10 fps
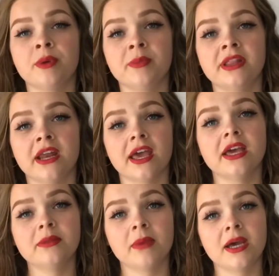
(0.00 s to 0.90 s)
that I
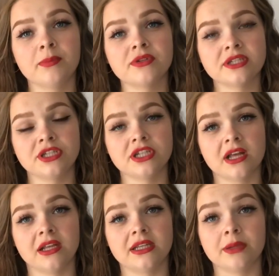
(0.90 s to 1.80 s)
had my procedure
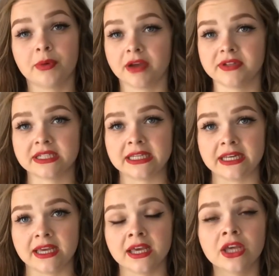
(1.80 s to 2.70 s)
done in a private
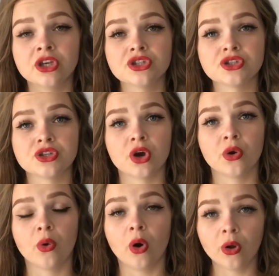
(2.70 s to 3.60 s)
clinic.
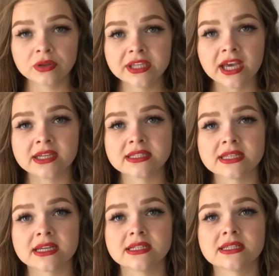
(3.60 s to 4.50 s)
So all the
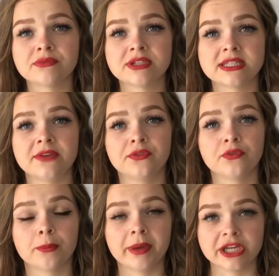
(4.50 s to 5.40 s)
answers received
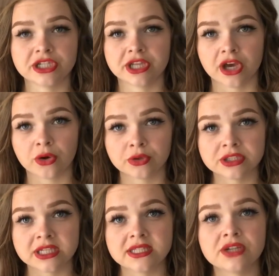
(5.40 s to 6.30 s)
from patient care
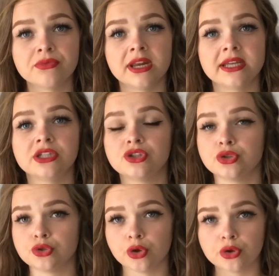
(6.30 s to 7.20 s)
coordinator related to
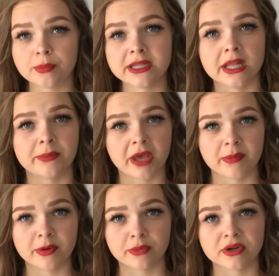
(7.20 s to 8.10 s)
document and
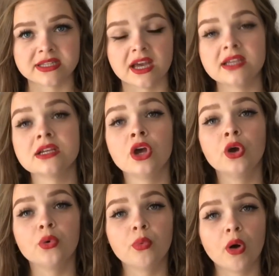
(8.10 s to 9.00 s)
paperwork side
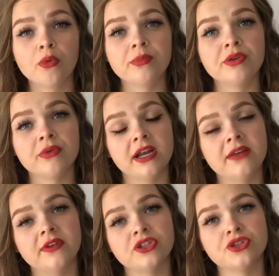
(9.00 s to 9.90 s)
won't be
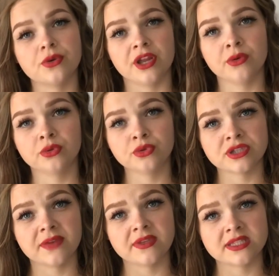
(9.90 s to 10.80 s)
relevant to anyone who's
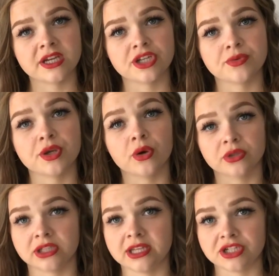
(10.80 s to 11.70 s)
having surgery on
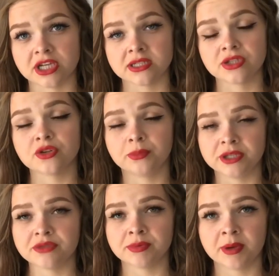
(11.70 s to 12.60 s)
NHS. So
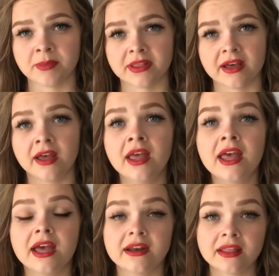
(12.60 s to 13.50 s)
please remember that.
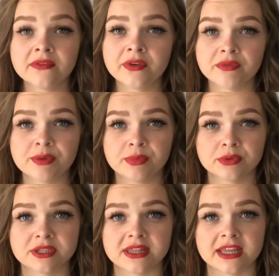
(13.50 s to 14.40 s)
Another very
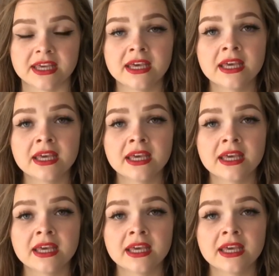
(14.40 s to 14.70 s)
important thing